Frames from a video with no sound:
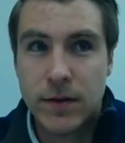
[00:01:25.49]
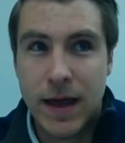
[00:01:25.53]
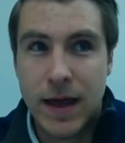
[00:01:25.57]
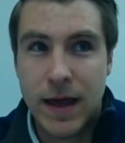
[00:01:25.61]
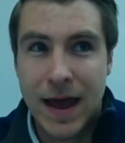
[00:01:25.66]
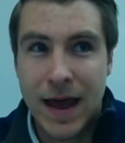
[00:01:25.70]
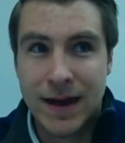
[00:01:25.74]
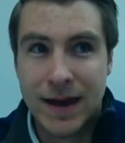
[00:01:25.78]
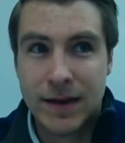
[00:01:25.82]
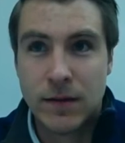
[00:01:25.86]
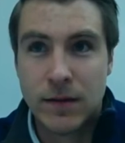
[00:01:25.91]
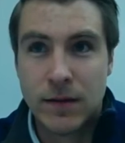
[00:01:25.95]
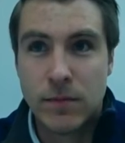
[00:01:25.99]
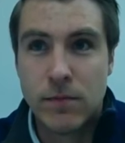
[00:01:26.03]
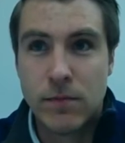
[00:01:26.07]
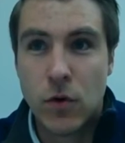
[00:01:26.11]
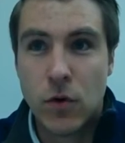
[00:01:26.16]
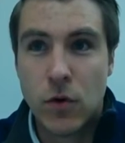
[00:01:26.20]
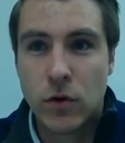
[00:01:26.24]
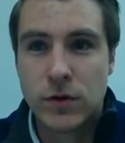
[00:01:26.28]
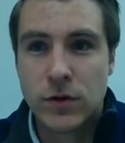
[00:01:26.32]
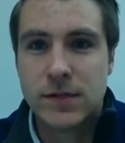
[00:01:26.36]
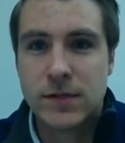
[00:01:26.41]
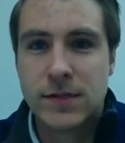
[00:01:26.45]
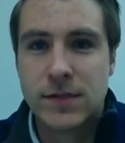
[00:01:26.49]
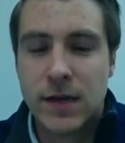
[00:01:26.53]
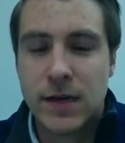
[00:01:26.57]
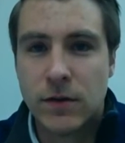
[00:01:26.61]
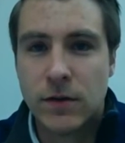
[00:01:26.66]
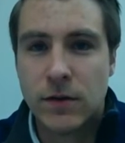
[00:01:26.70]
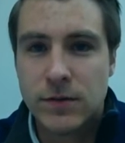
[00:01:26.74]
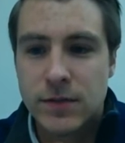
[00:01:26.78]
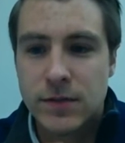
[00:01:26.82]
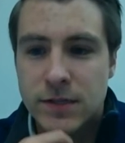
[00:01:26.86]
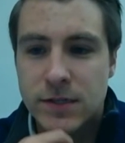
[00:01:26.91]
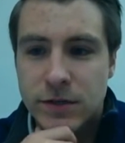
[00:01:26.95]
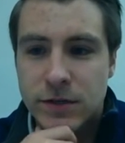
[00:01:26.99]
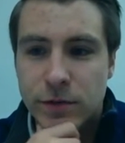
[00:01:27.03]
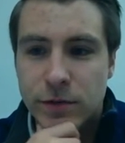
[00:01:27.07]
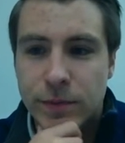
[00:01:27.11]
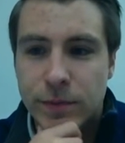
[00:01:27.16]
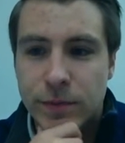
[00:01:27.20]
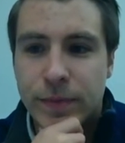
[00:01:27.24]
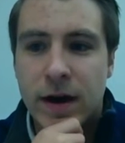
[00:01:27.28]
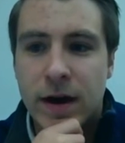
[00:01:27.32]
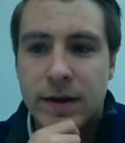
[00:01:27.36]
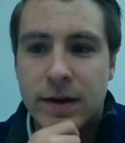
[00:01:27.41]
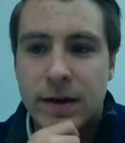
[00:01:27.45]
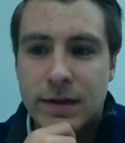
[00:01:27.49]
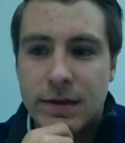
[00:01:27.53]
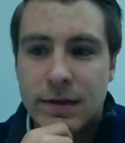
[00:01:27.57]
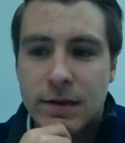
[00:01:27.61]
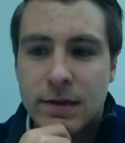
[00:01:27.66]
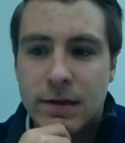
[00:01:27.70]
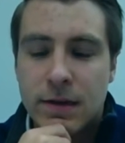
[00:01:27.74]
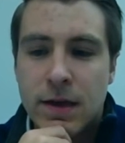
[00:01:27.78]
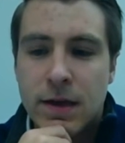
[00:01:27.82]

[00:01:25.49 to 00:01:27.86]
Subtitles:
adding more cells to your body.